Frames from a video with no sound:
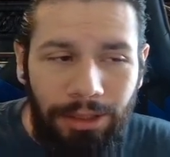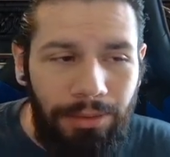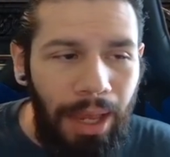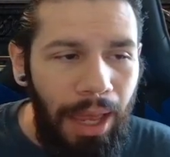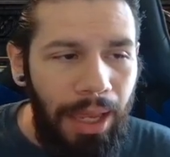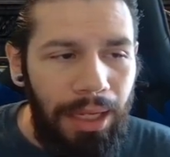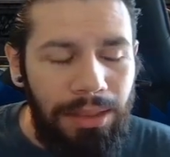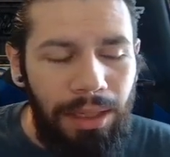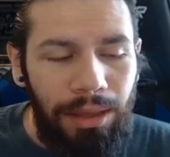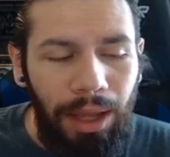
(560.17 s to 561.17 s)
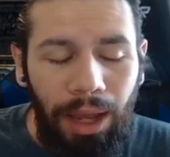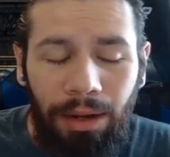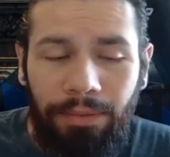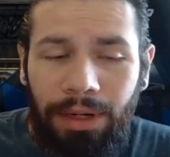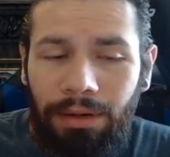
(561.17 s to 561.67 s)
So it's a
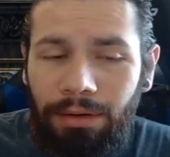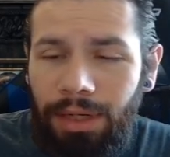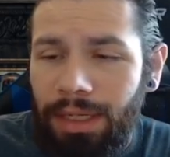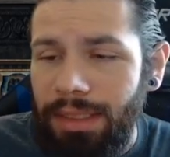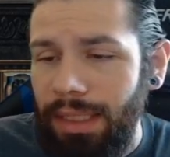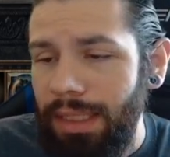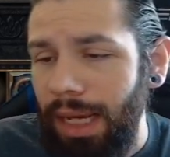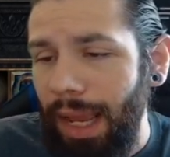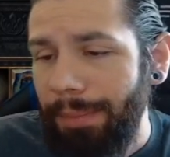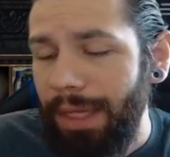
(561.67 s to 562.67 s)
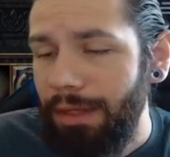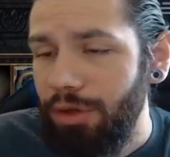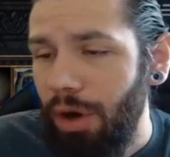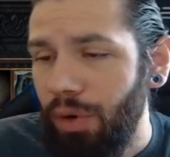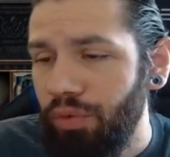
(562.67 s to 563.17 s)
lot of increased
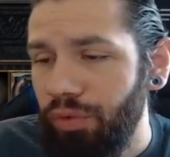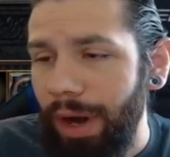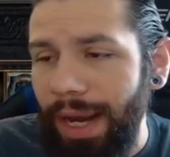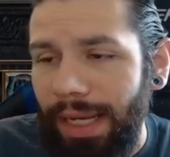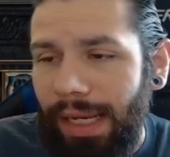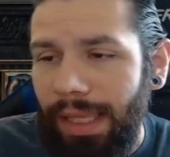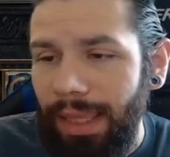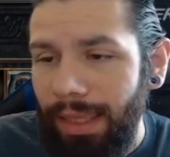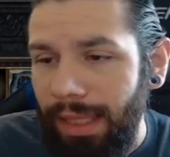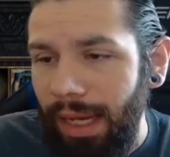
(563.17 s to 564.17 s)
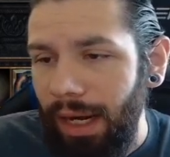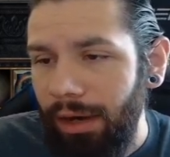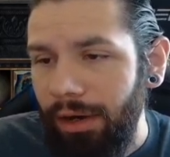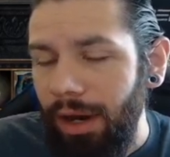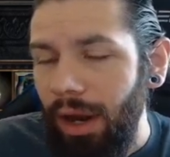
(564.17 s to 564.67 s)
damage right
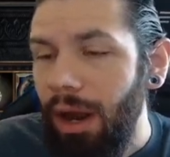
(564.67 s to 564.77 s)
there.